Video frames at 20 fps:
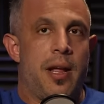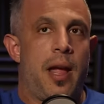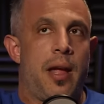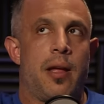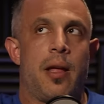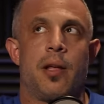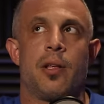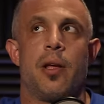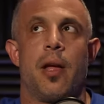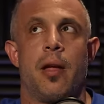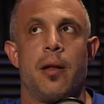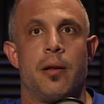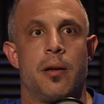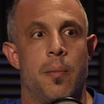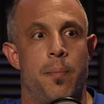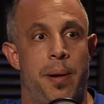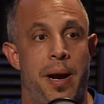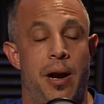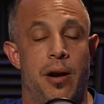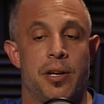in, in
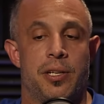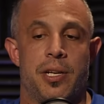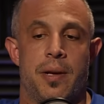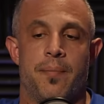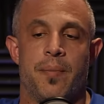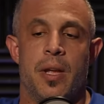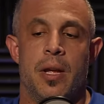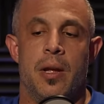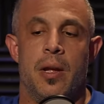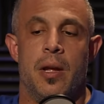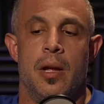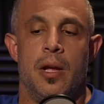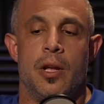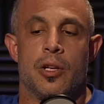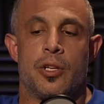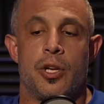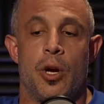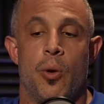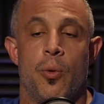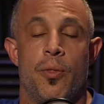comparison.
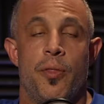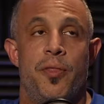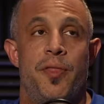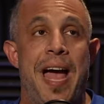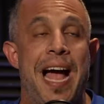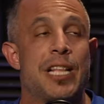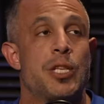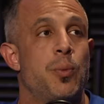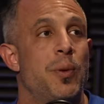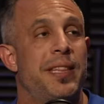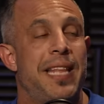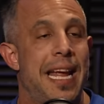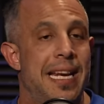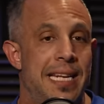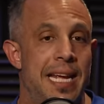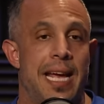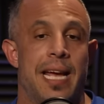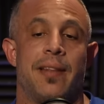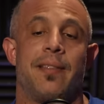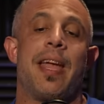So that's what they
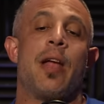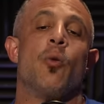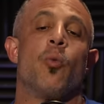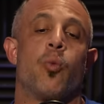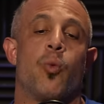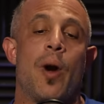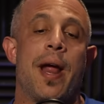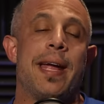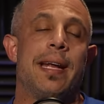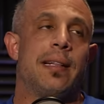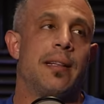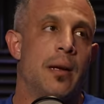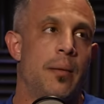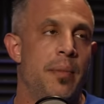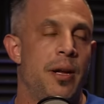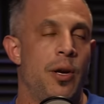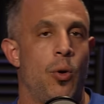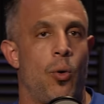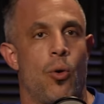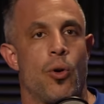did. They ranked
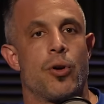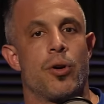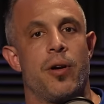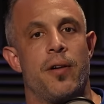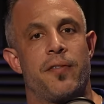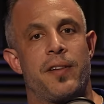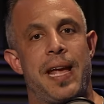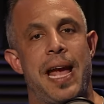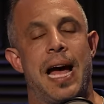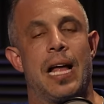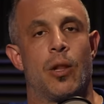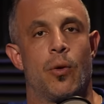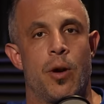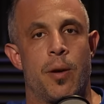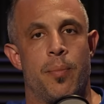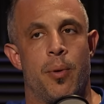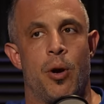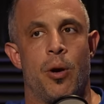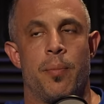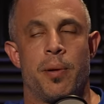them in order of
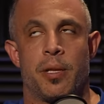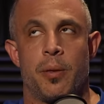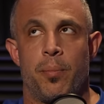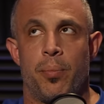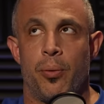calorie burn. But the